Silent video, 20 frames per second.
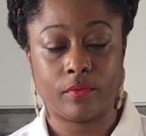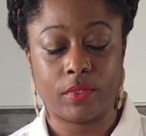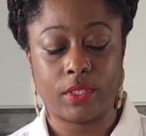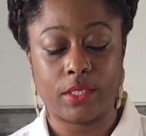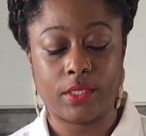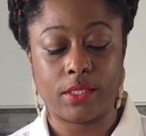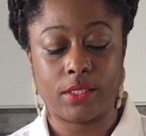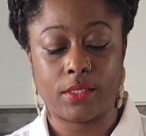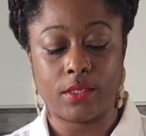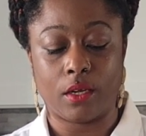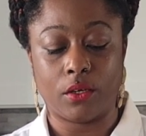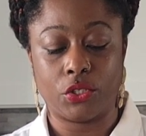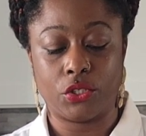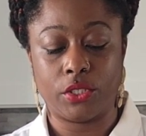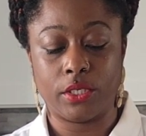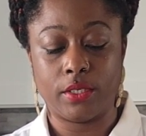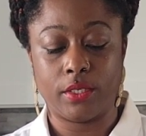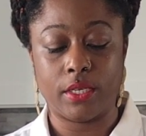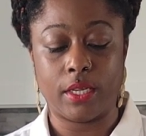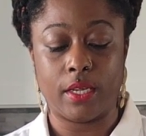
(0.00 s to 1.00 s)
it's
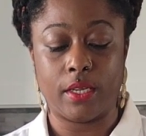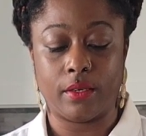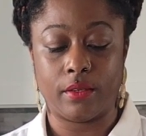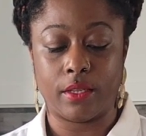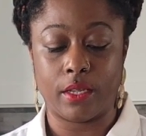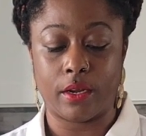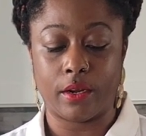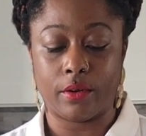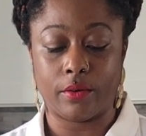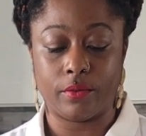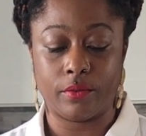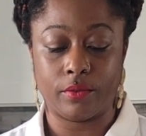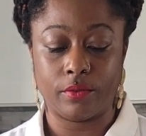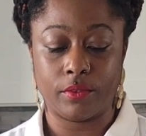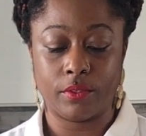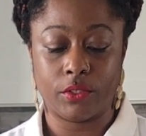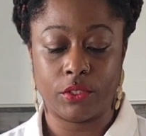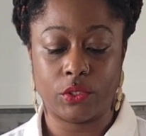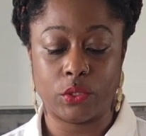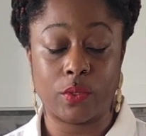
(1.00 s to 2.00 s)
suctioned in there.
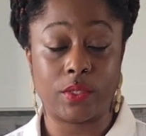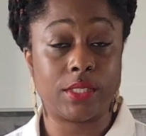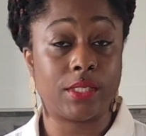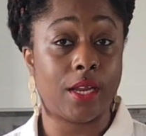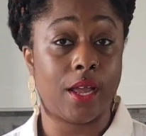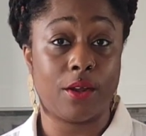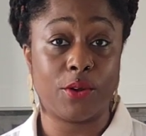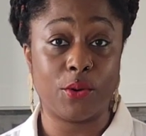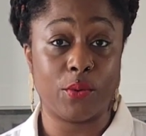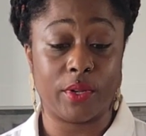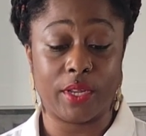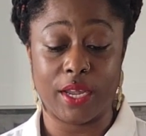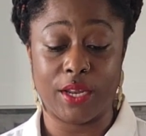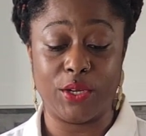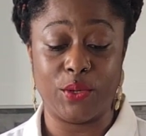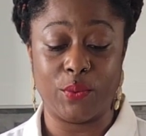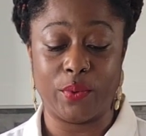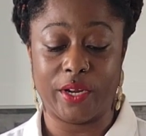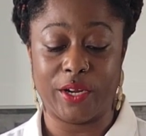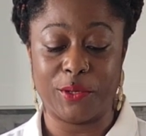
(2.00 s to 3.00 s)
So it's not going
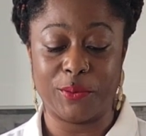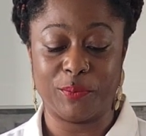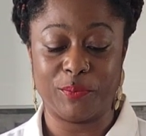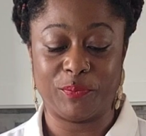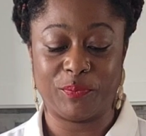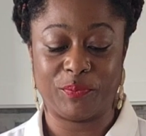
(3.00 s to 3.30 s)
anywhere.